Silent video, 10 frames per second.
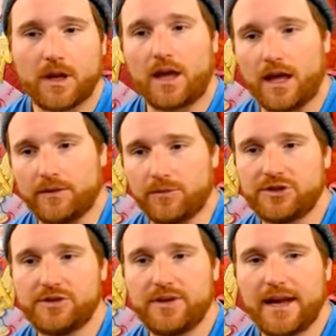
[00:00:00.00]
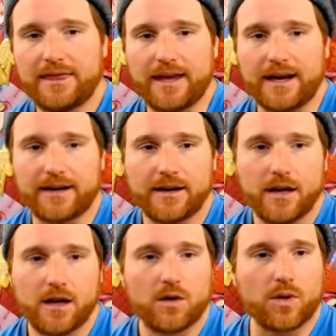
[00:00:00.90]
And once you get there,
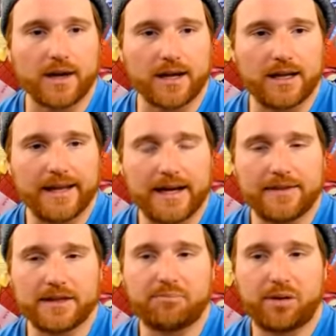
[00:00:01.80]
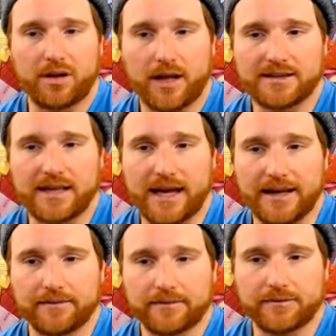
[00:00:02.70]
we're going to click on this plus sign.